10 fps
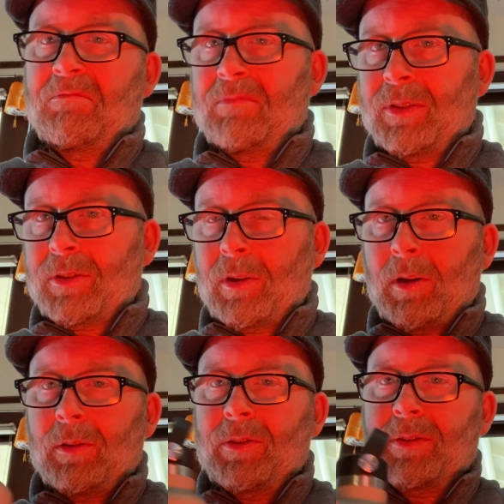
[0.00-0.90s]

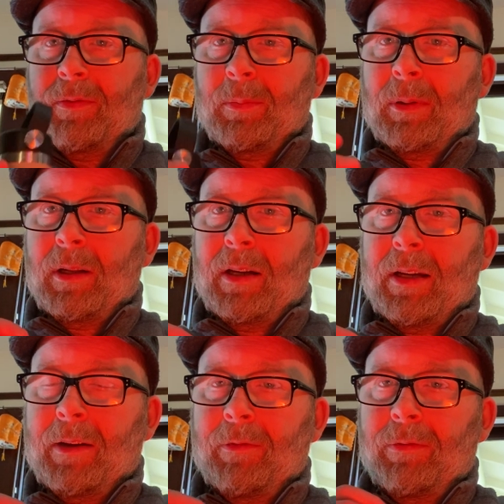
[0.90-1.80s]
scholars of the play
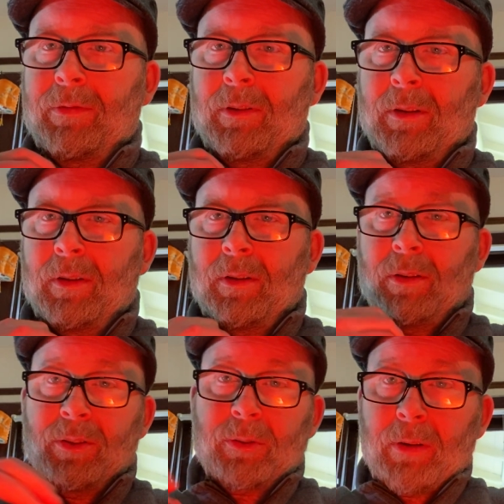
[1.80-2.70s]
have
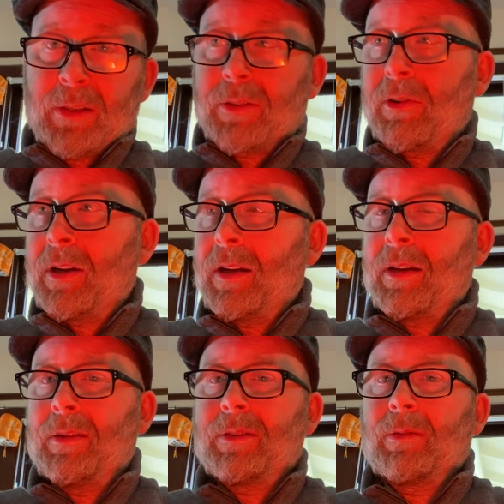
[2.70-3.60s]
scratched their
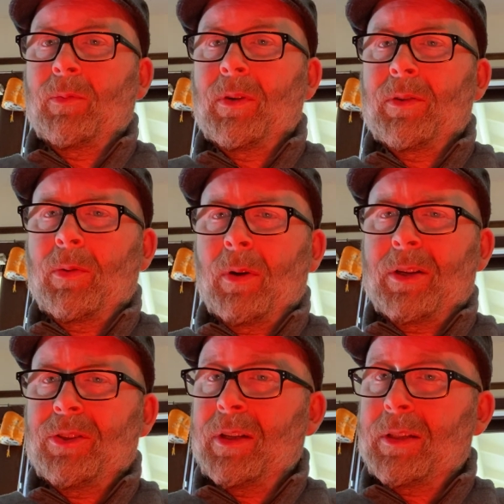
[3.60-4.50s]
heads and wondered why
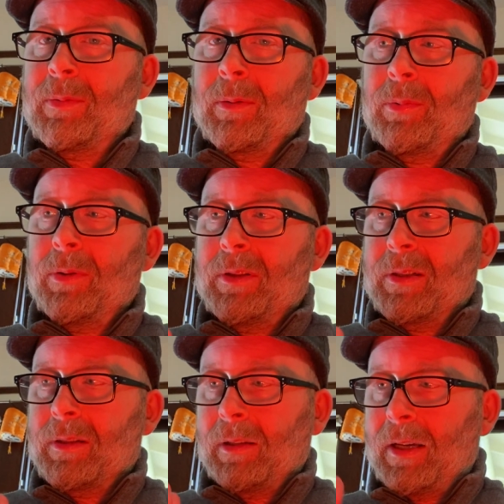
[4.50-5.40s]
Shakespeare put
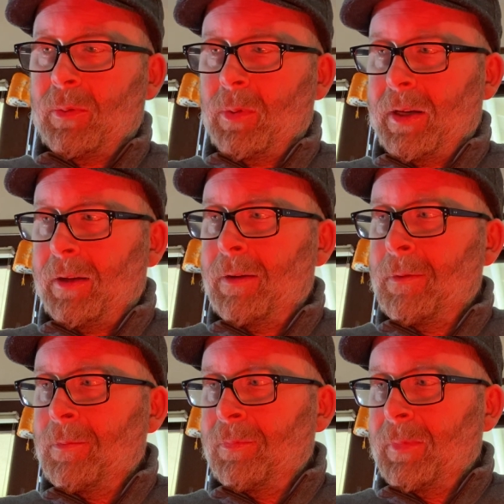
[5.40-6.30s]
this lightweight
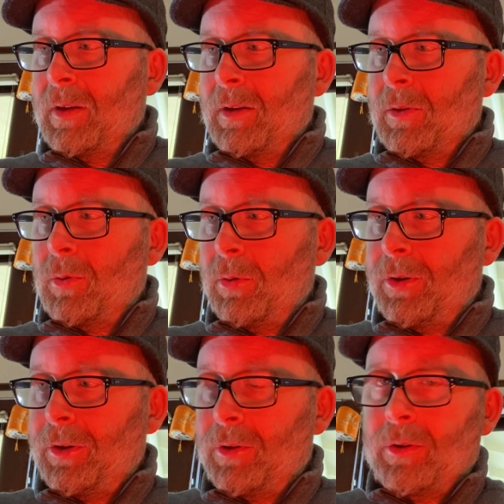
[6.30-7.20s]

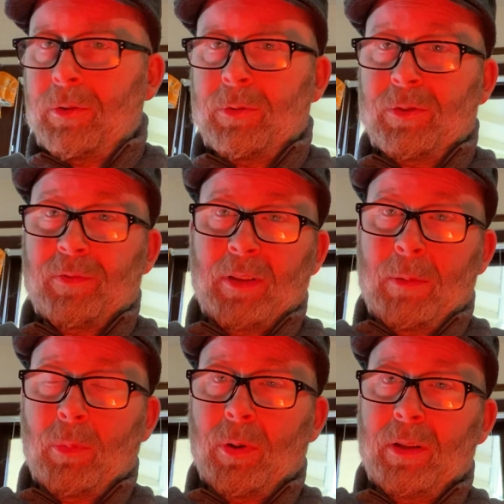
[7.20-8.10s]
courtier who's
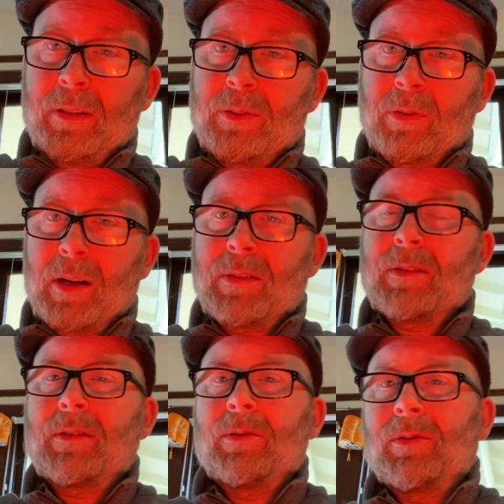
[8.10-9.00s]
flamboyantly
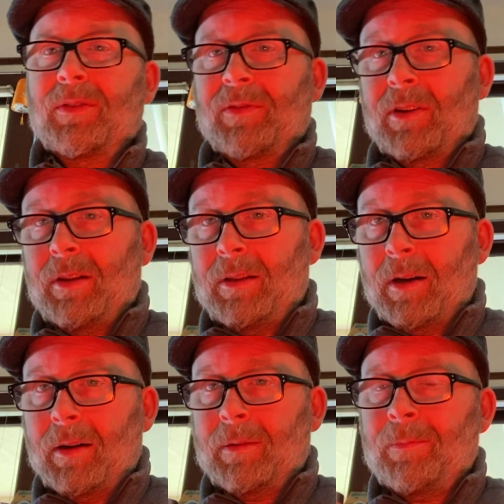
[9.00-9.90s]
dressed, who's very
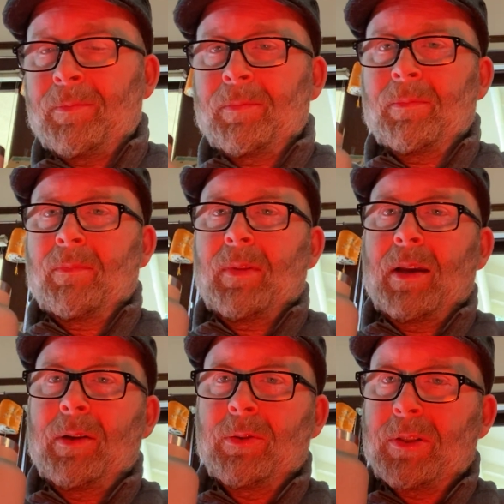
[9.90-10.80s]
young,
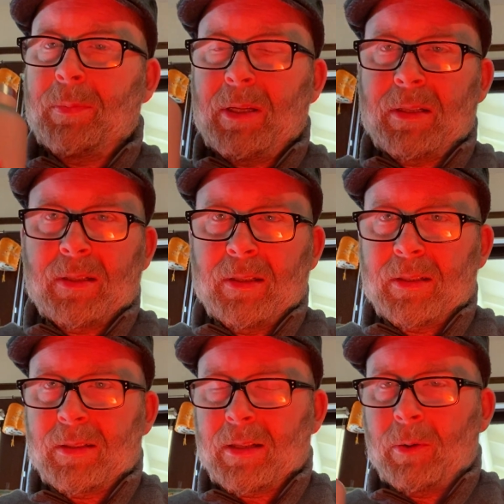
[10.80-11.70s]
and who speaks in
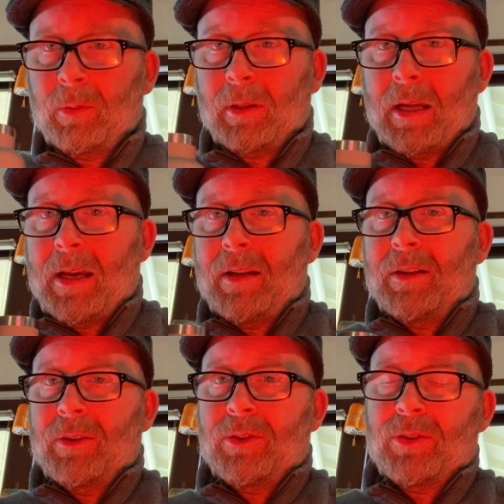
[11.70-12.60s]
this
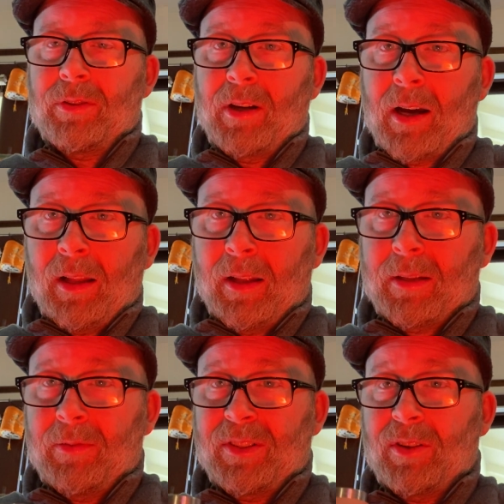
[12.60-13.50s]
outlandish
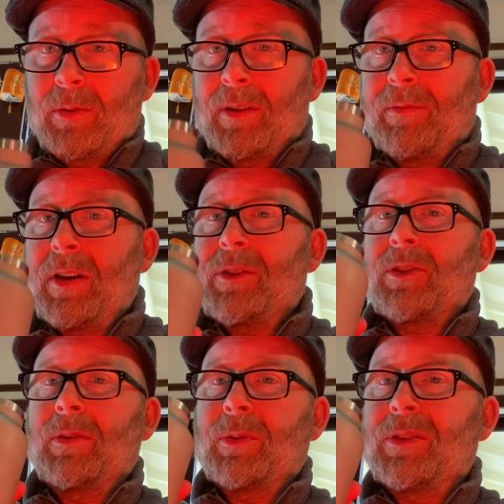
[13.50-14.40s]
dialect of his own
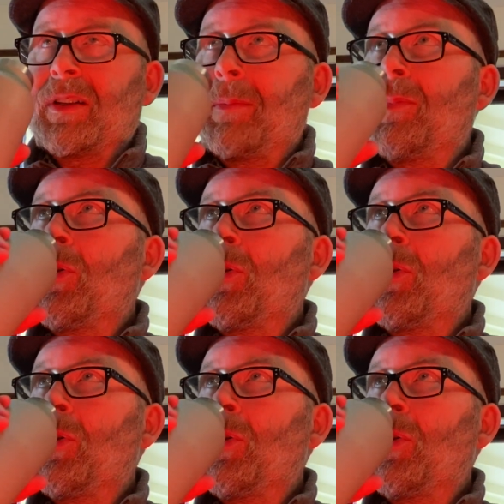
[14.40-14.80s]
invention, it would seem,